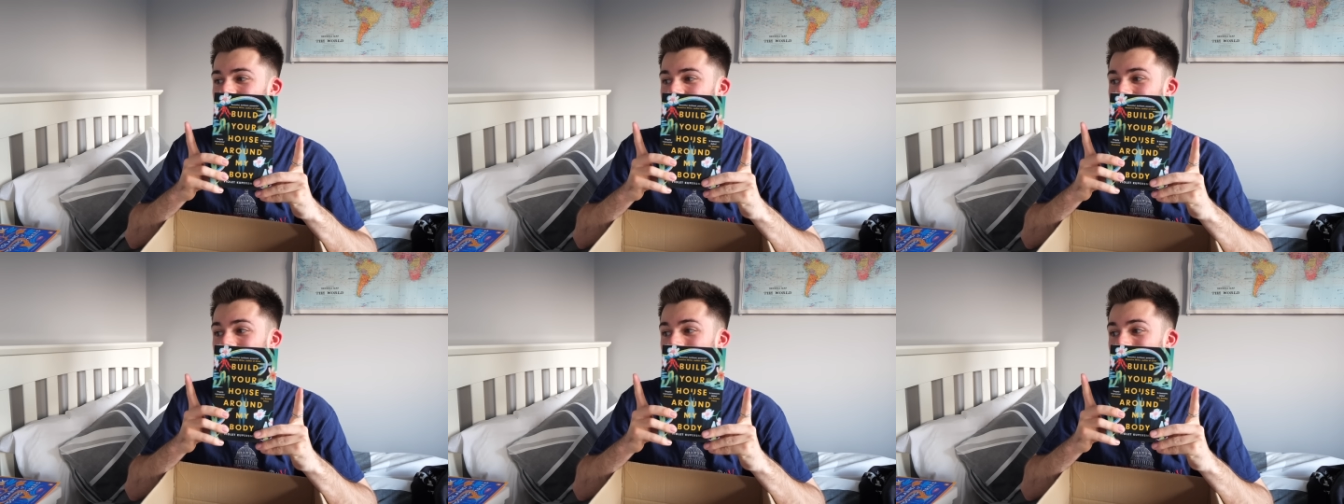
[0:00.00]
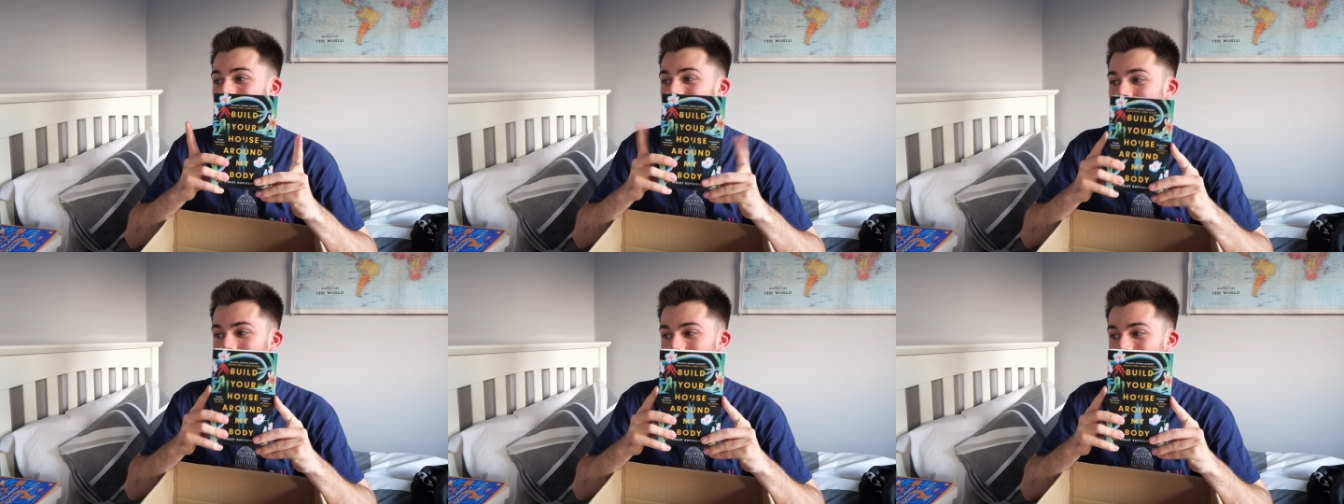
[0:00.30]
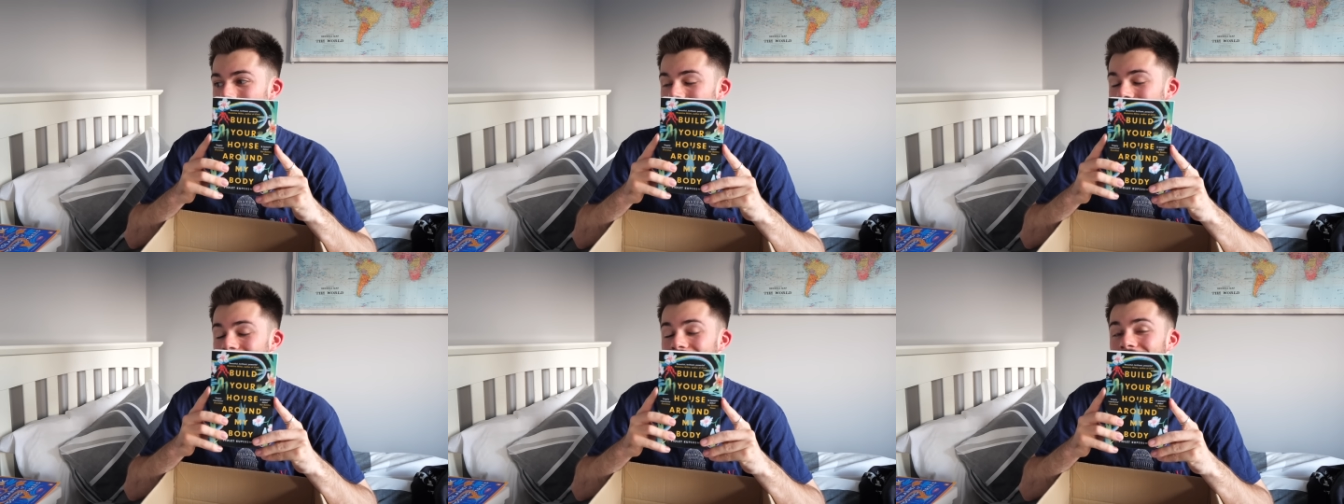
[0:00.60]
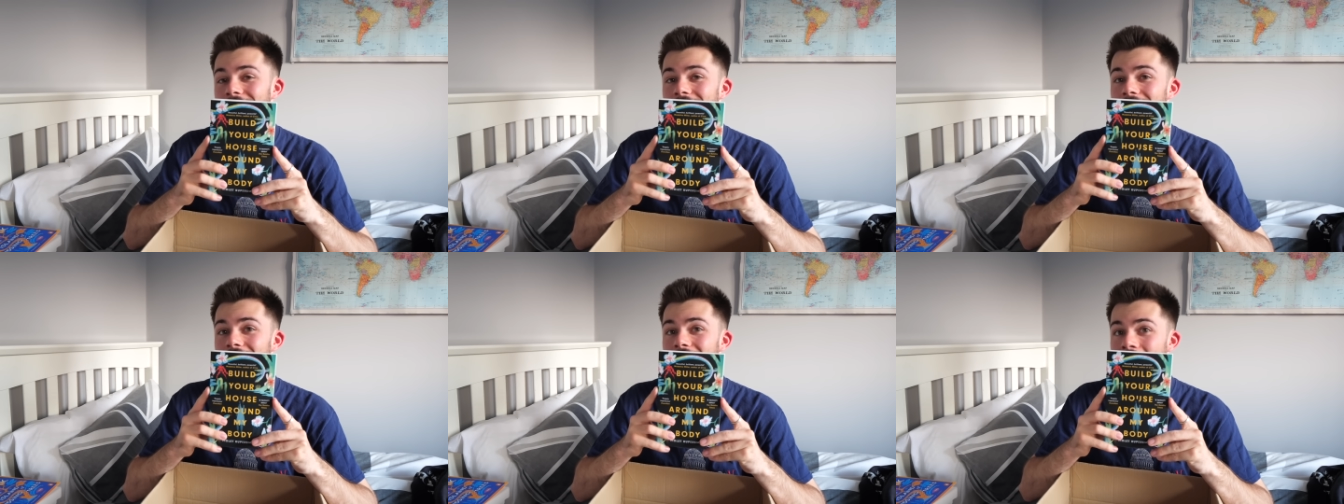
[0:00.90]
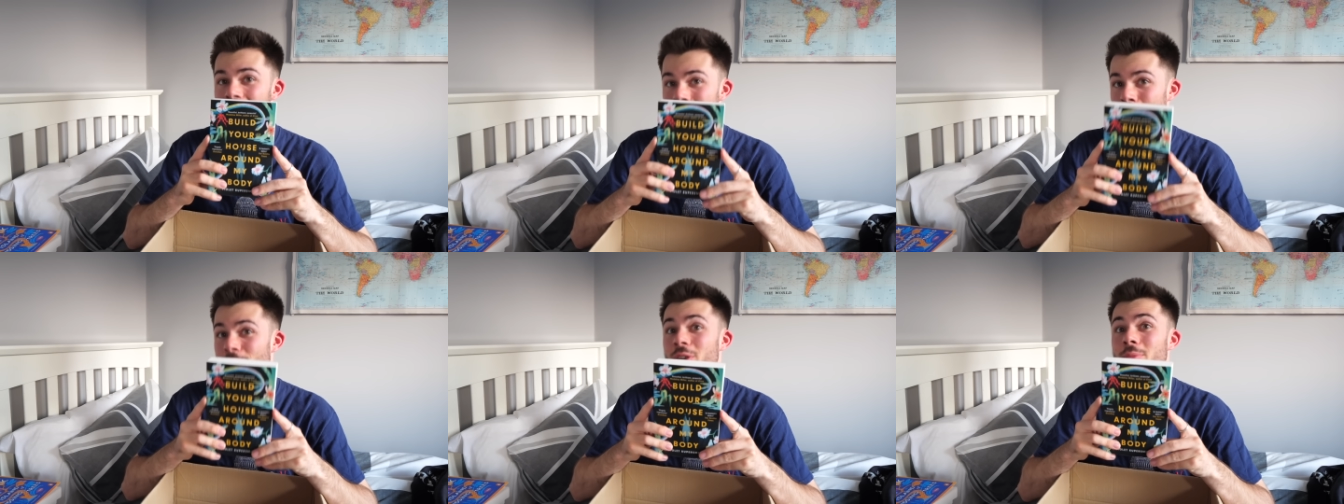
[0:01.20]
So another one
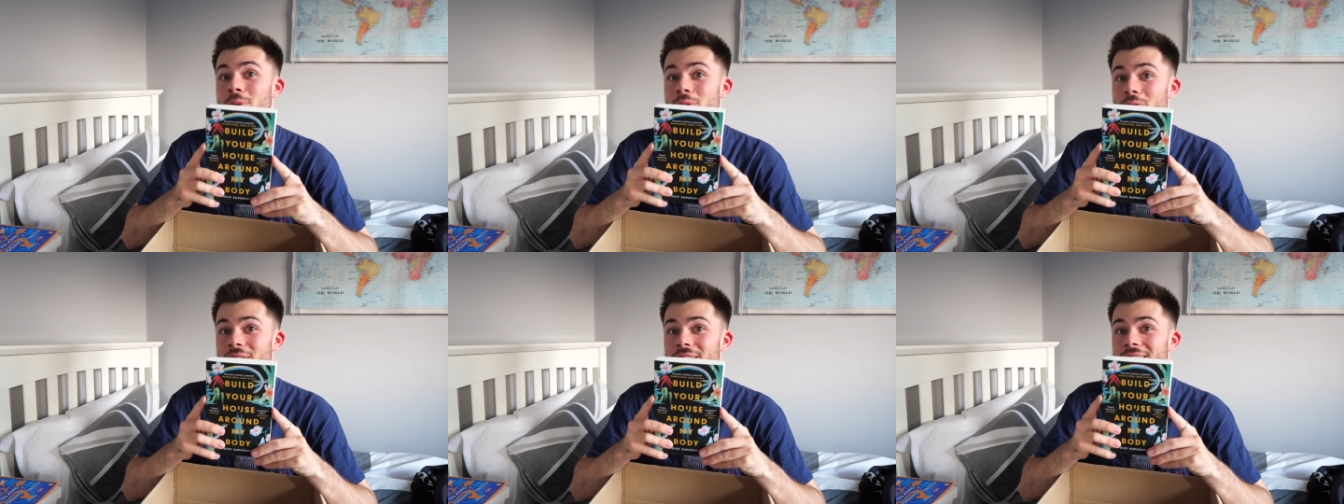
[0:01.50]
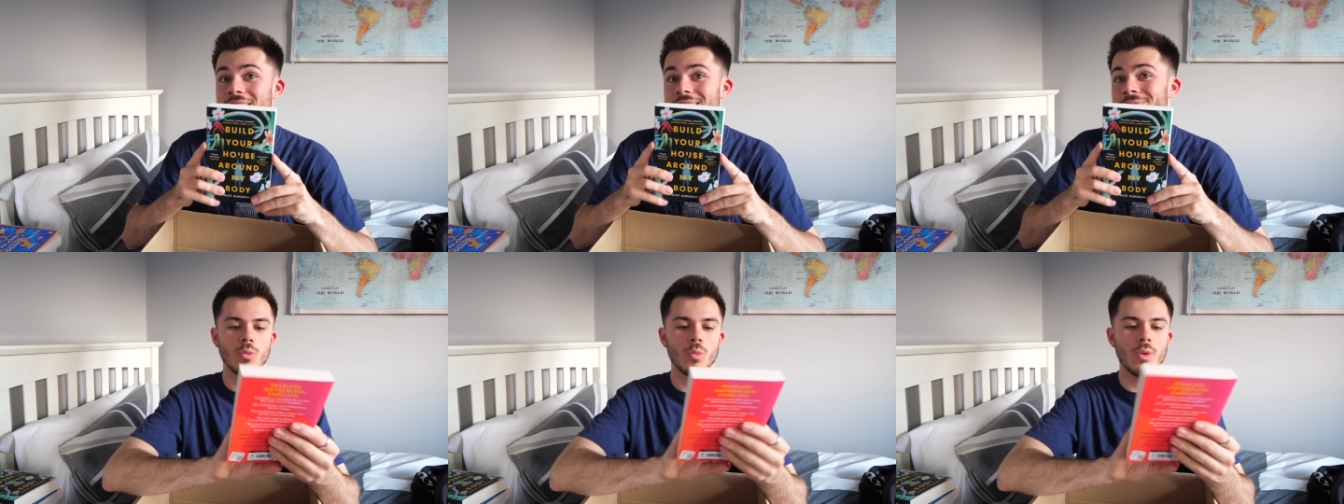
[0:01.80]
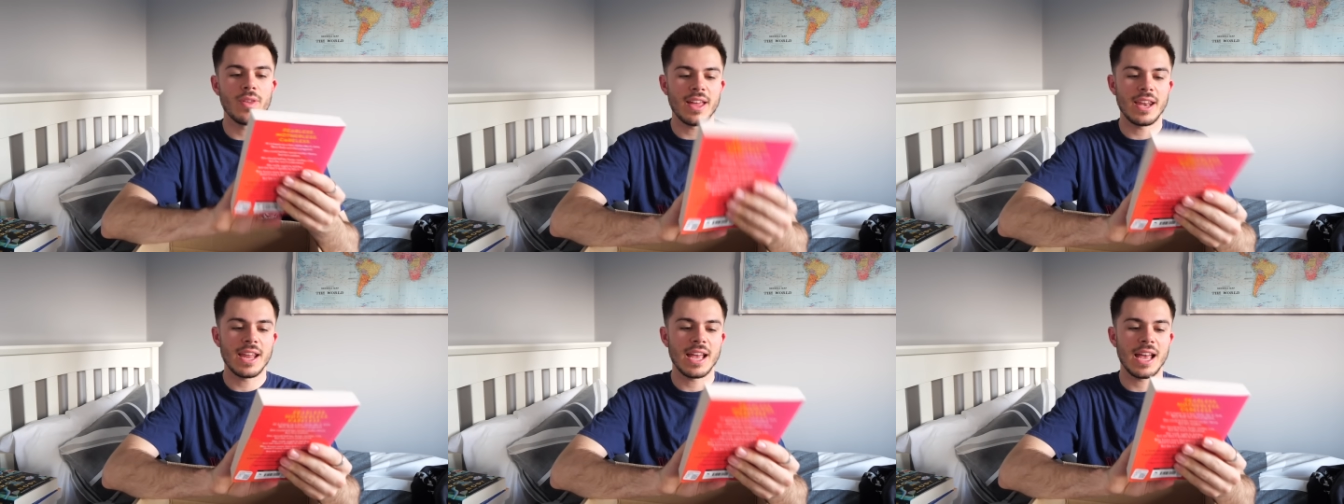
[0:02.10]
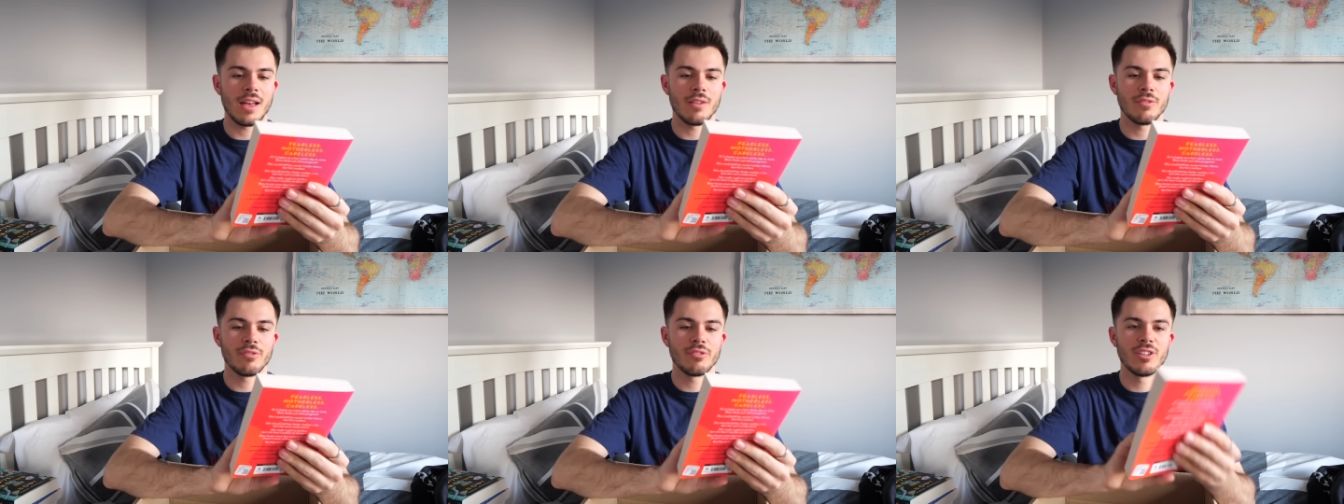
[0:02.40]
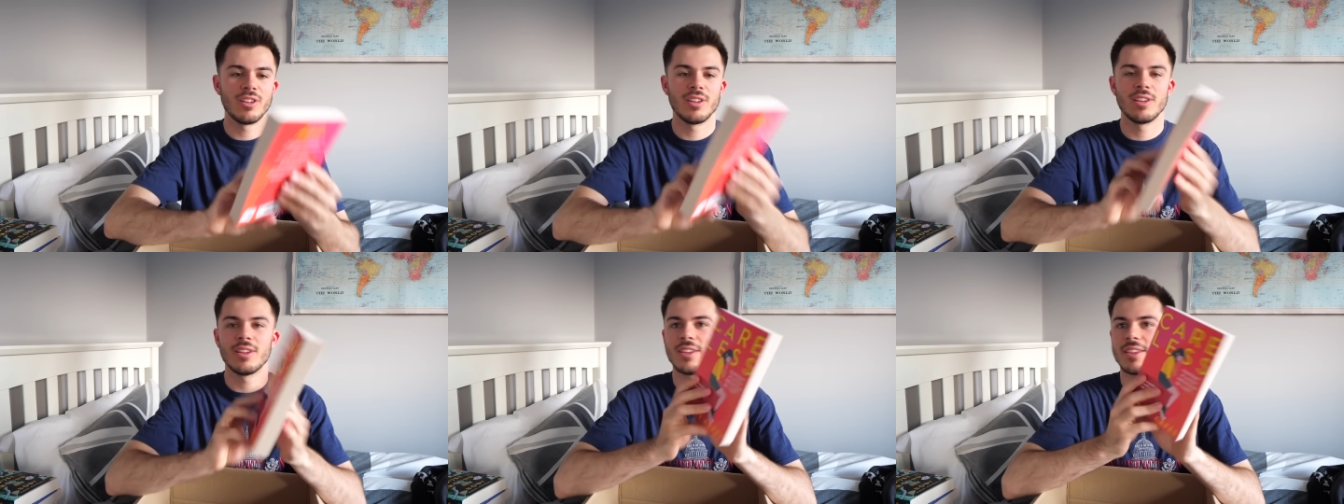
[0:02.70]
I'm going to be reading. We then have
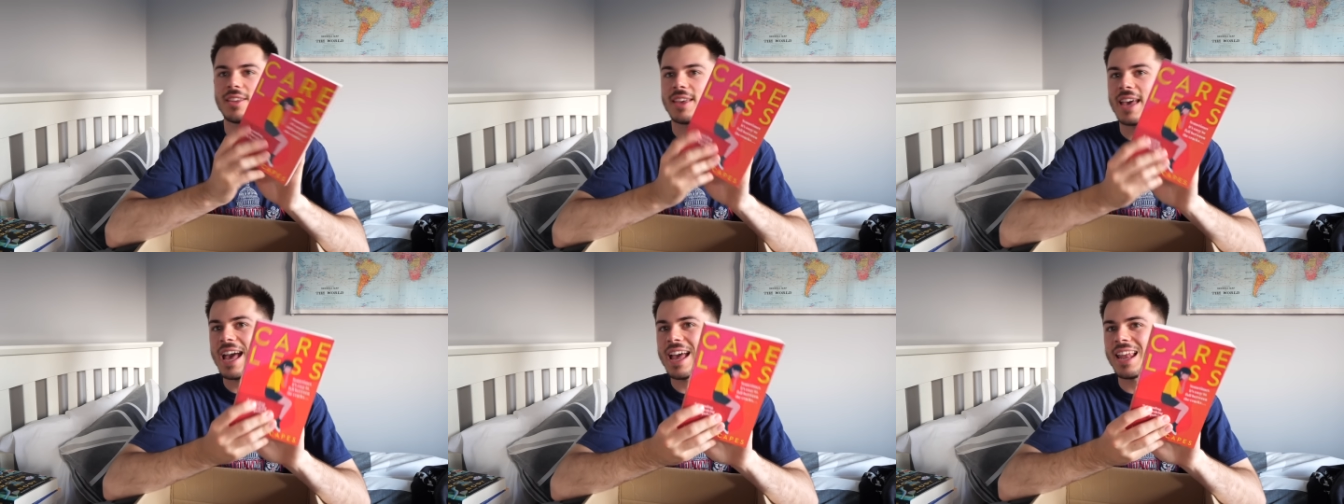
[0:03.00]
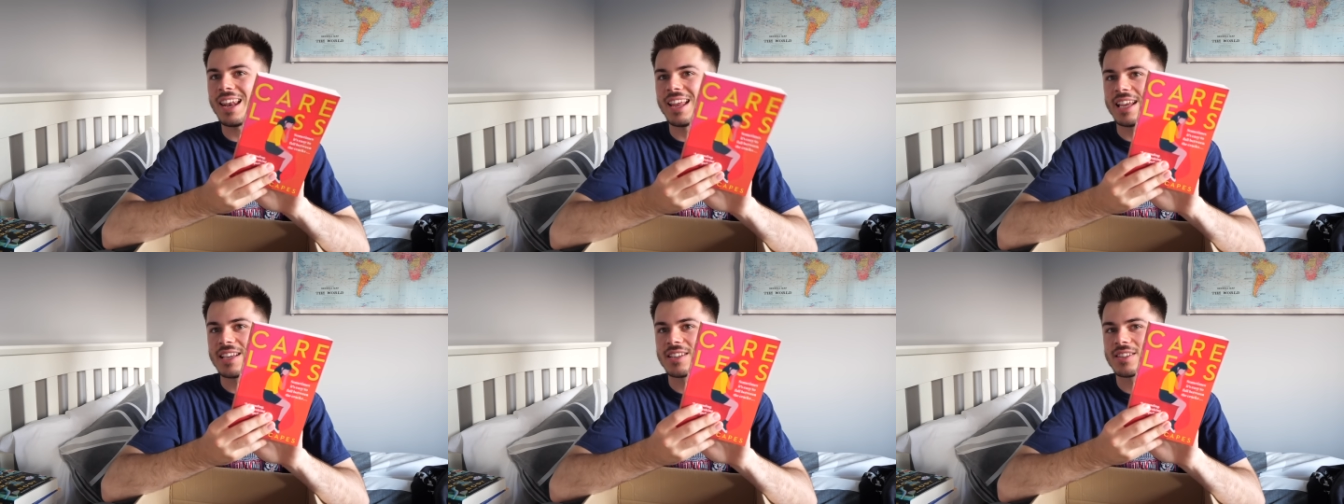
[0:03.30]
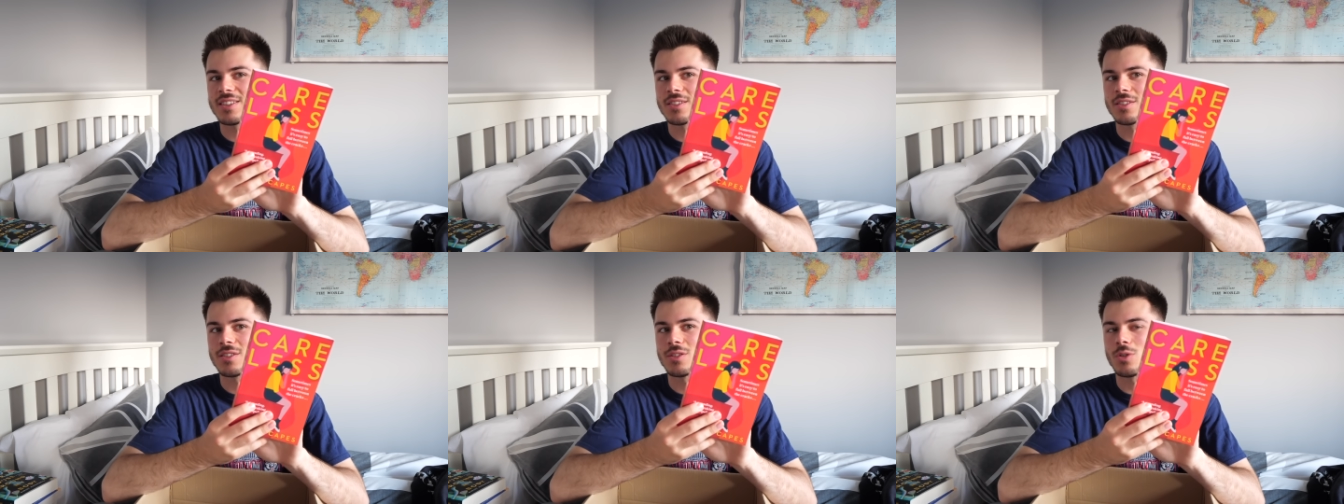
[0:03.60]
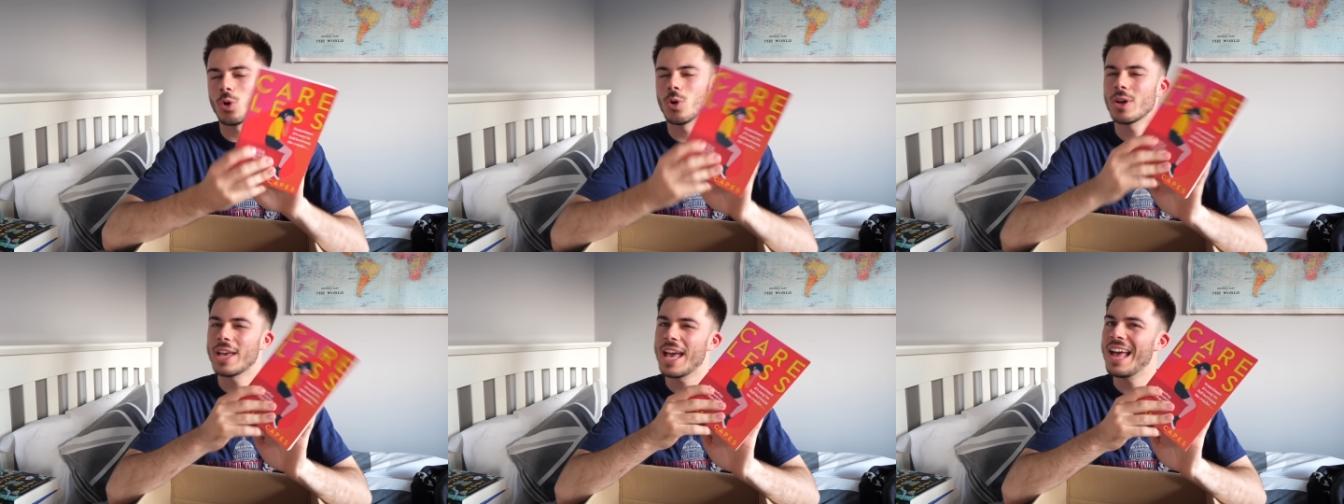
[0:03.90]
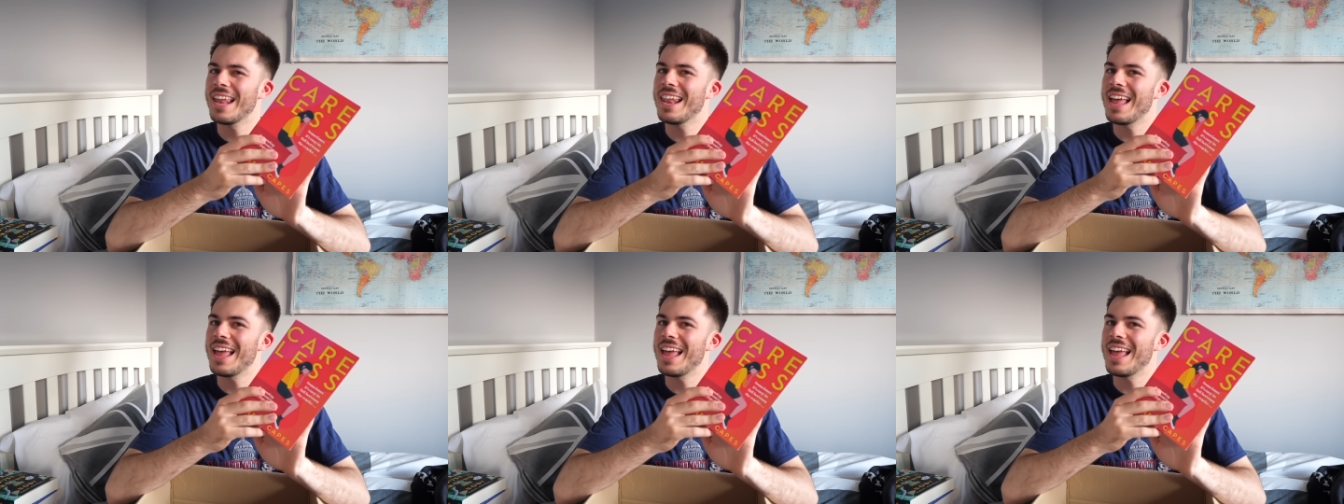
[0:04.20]
Careless or care